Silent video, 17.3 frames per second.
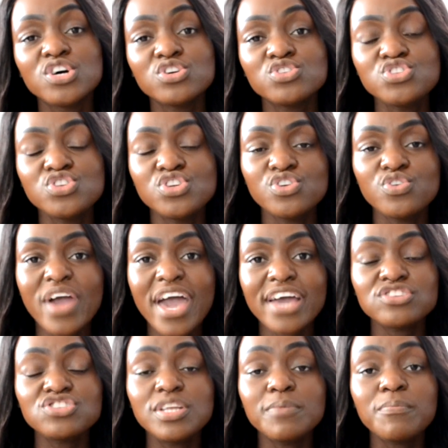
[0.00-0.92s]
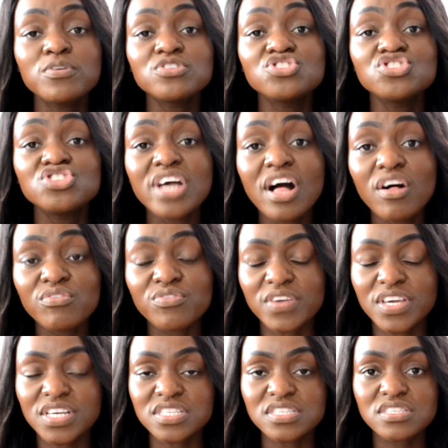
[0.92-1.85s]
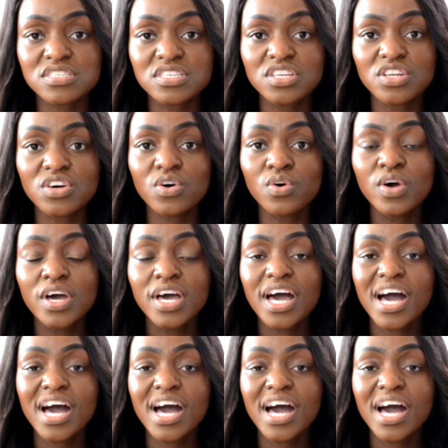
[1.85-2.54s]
to actually put shelvings, you know,